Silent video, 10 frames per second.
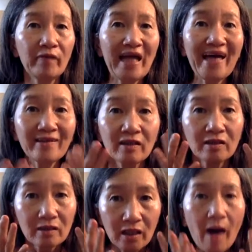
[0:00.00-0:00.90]
that
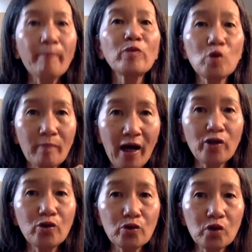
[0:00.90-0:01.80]
come to my
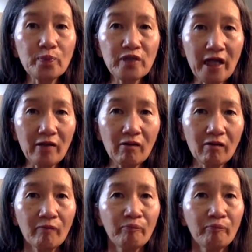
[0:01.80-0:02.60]
YouTube channel.